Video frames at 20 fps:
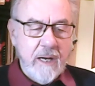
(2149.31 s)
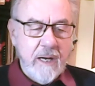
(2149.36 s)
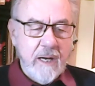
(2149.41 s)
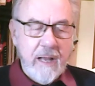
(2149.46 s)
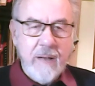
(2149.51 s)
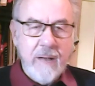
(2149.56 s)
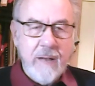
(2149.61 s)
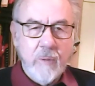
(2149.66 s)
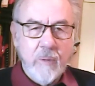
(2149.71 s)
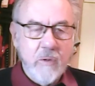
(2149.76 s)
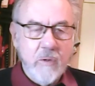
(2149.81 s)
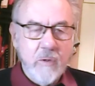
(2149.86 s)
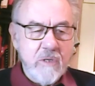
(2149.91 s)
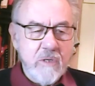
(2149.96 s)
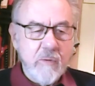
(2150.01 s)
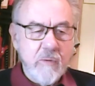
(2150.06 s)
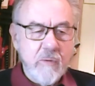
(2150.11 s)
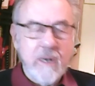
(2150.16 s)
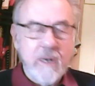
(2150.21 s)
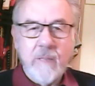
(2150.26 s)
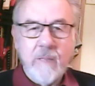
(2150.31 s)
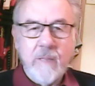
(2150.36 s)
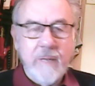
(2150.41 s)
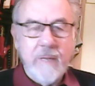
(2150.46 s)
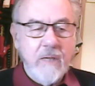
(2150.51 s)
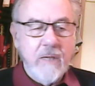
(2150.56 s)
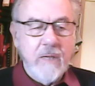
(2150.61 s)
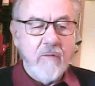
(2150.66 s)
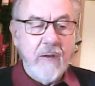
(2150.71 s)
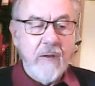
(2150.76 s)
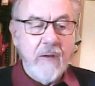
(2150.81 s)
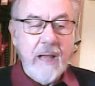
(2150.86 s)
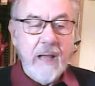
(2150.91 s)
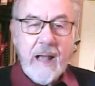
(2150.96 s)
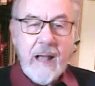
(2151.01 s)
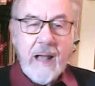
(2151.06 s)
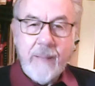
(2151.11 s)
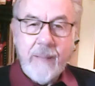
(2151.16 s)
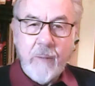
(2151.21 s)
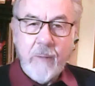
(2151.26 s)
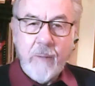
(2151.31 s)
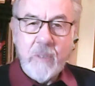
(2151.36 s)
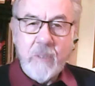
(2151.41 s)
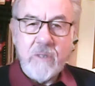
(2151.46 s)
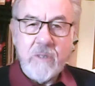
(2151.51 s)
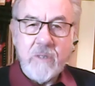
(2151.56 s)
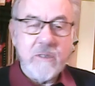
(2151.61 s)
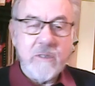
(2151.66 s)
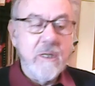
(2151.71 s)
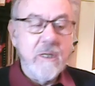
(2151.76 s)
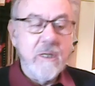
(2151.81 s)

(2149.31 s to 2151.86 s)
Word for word: in animals is one of the big three armaments,